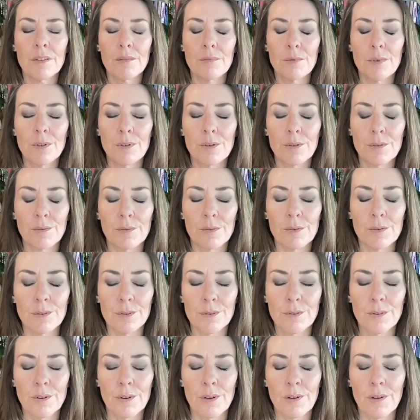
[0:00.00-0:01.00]
Beautiful.
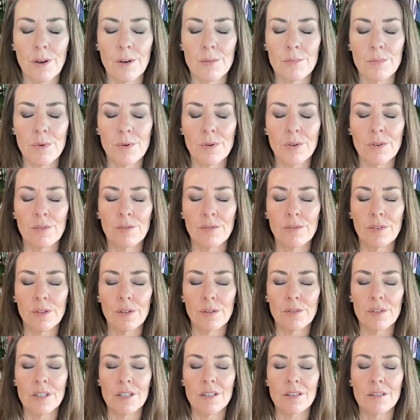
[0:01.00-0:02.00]
So I hope you can
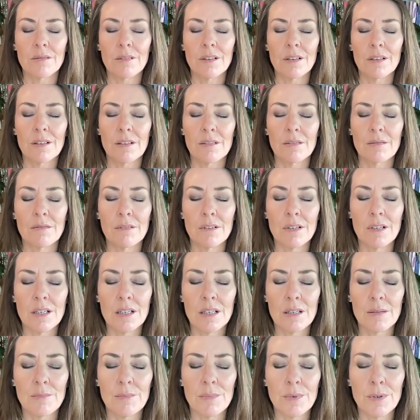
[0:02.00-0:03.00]
feel this
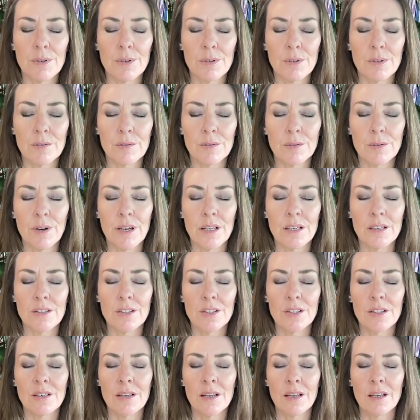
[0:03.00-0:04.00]
really beautiful
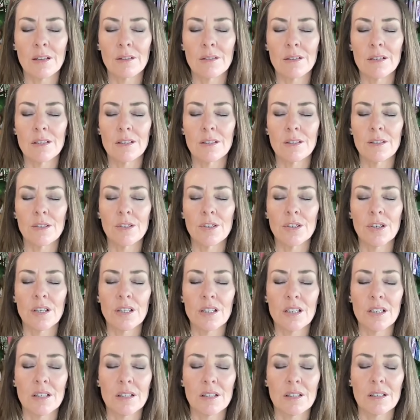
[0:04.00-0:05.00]
energy now that is
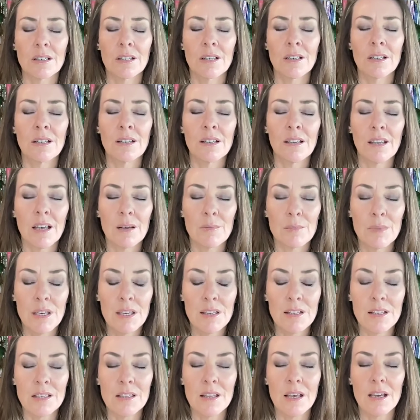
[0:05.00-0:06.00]
just coming
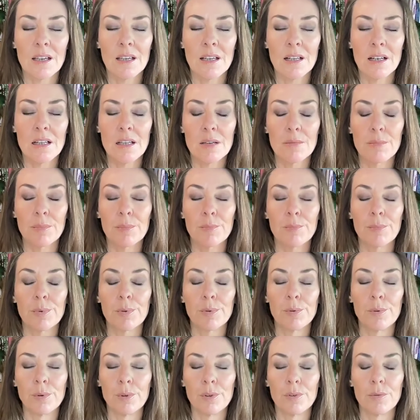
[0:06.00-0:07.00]
into that clear
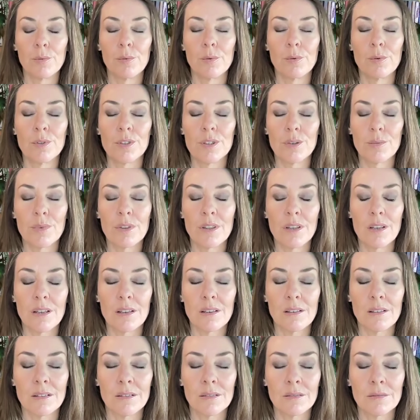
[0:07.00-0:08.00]
pool of water
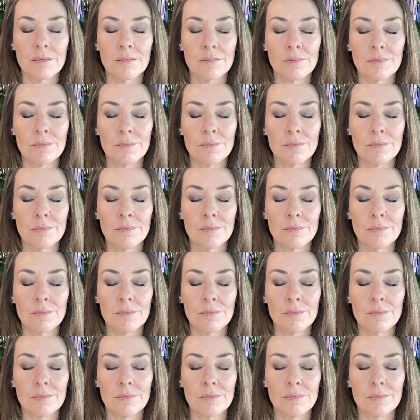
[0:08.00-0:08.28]
within.